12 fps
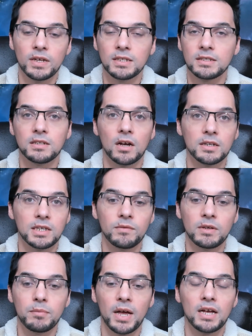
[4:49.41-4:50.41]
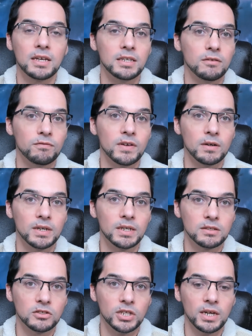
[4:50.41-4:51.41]
and it's not giving back in a fair
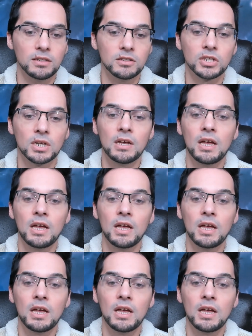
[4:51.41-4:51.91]
exchange.